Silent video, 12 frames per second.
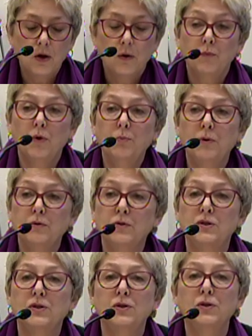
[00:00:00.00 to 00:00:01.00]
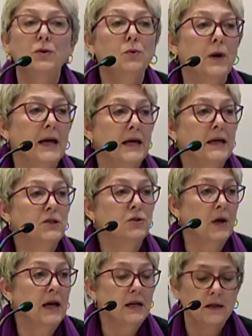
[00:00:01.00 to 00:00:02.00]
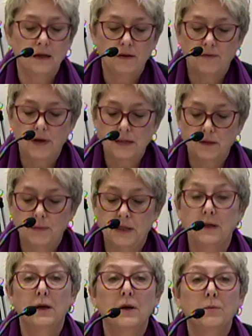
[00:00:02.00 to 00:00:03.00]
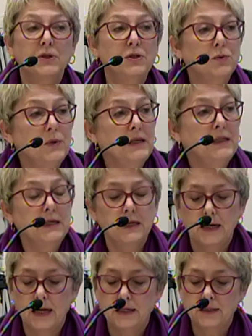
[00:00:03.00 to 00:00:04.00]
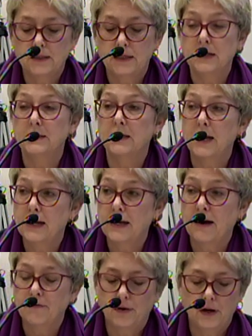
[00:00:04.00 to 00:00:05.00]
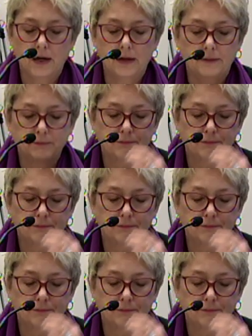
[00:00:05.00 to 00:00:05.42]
will boost two-way trade and investment between the United States and Africa.